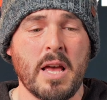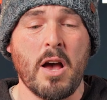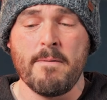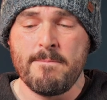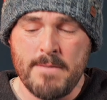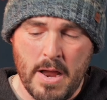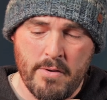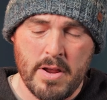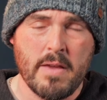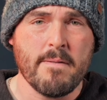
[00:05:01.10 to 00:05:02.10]
they are
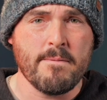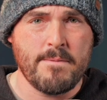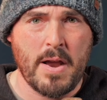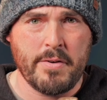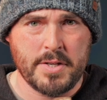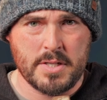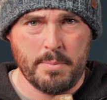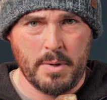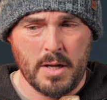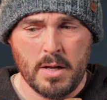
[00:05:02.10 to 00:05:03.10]
very, very
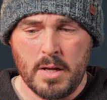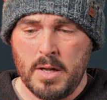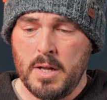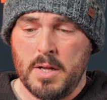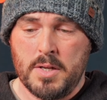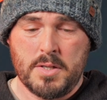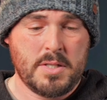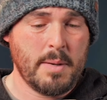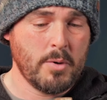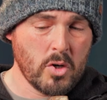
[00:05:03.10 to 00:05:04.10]
similar.
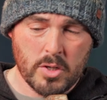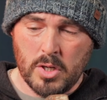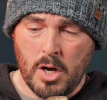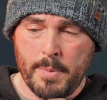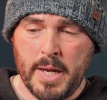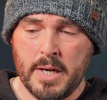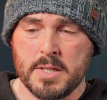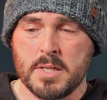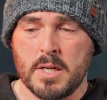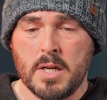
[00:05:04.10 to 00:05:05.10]
Similar
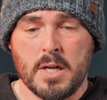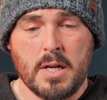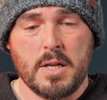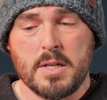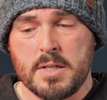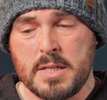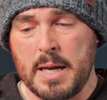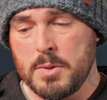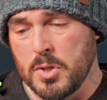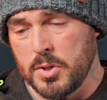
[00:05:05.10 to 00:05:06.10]
ergonomics,
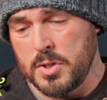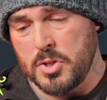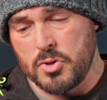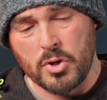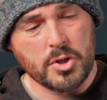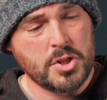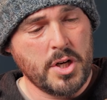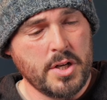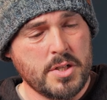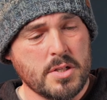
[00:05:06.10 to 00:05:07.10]
same sort of
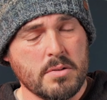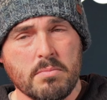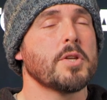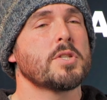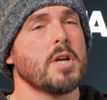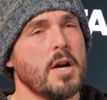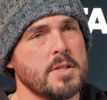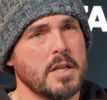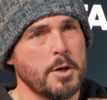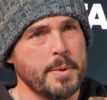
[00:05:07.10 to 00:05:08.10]
structures, the size
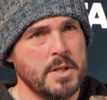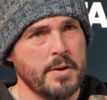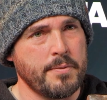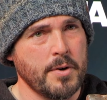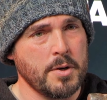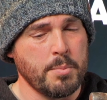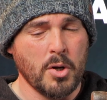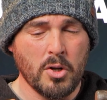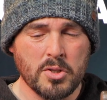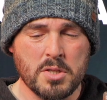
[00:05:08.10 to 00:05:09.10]
is a little bit different, but
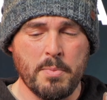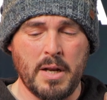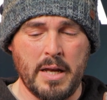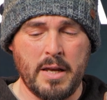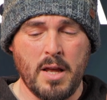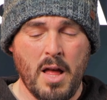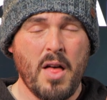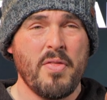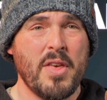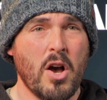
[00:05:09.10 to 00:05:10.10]
ultimately
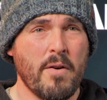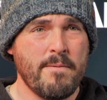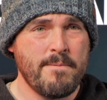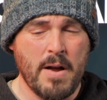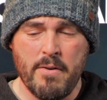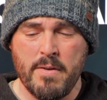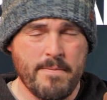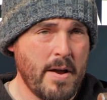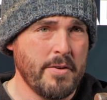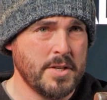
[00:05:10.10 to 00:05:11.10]
they are very,
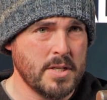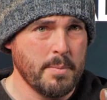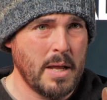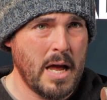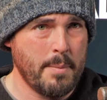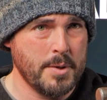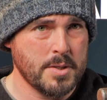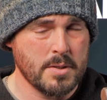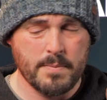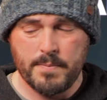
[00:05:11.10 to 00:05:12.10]
very similar hammers.